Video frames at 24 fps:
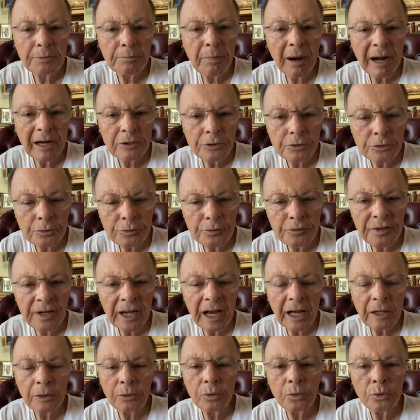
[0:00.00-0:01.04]
if you are
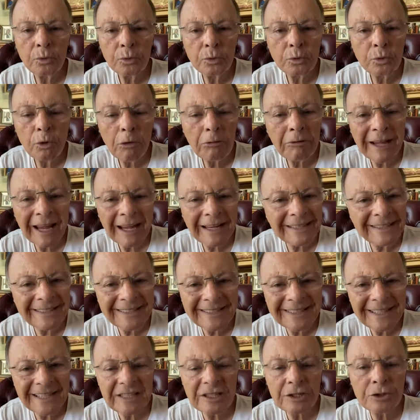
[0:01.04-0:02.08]
under the
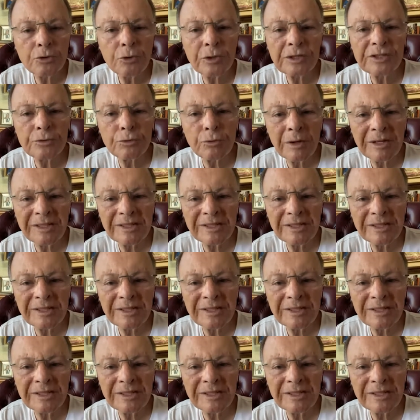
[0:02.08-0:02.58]
bridge,